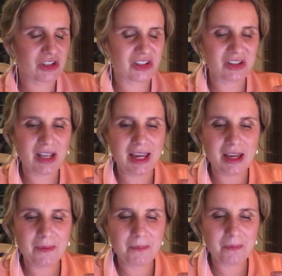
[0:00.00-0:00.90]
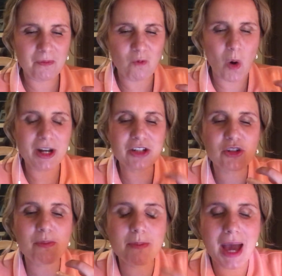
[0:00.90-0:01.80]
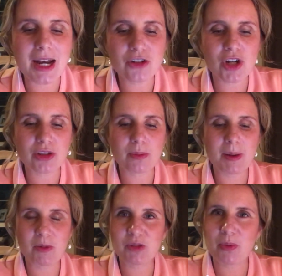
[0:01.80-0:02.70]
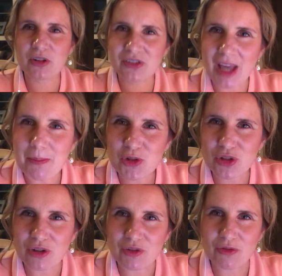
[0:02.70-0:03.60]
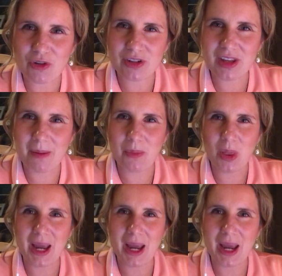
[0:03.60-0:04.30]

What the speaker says: it's just like wanting to manage other people's perception of you, for example.